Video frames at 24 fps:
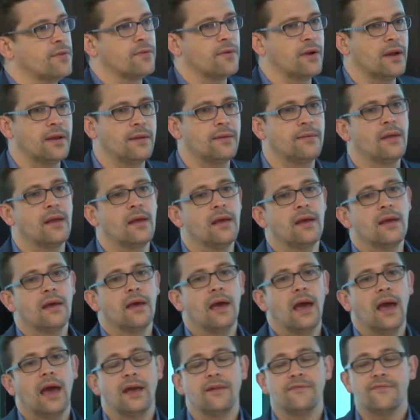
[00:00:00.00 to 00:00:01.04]
right?
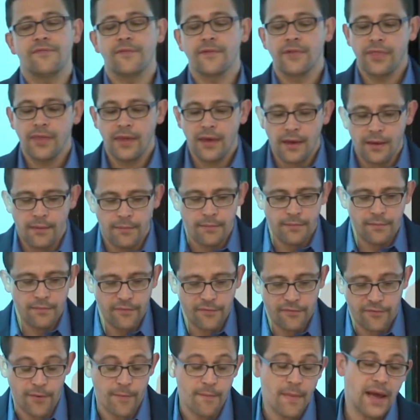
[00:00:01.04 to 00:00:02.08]
And for them,
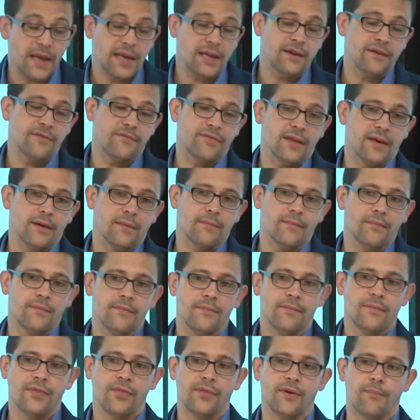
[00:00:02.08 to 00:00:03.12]
for many of
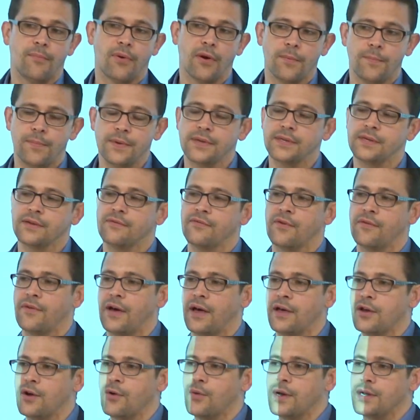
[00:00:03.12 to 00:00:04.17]
them, the purpose of
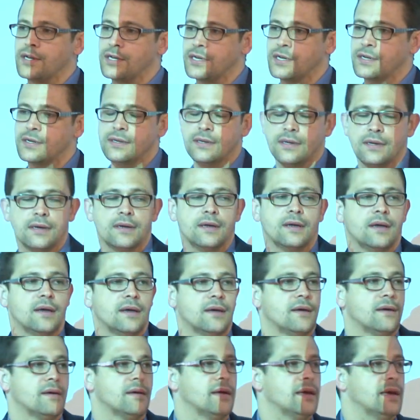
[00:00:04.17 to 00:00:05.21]
evaluation
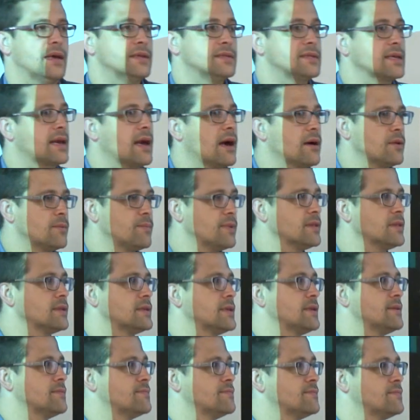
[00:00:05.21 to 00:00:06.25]
is
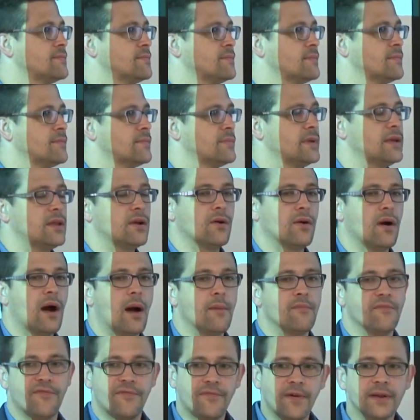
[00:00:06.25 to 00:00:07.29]
accountability. You know,
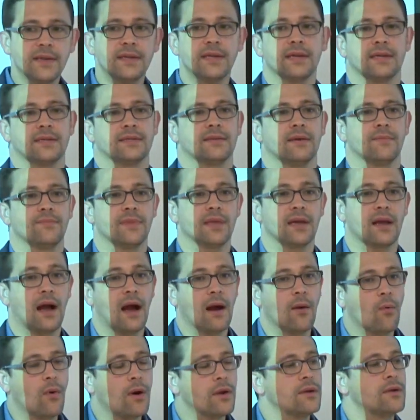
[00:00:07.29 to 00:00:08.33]
I'm funding something,
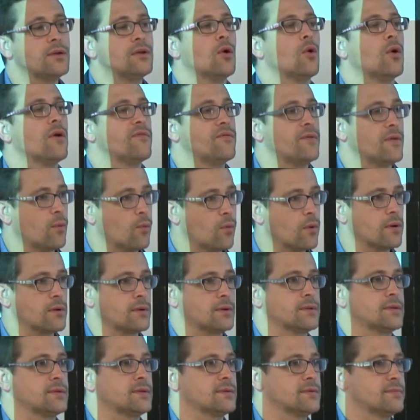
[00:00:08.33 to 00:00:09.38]
I want to know if it
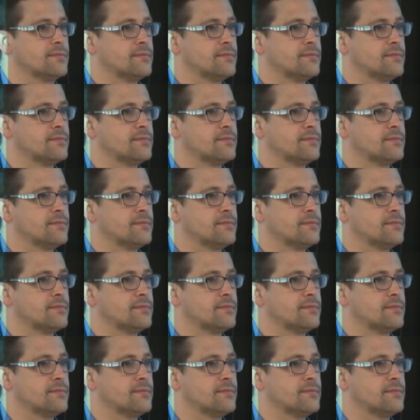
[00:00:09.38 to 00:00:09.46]
works,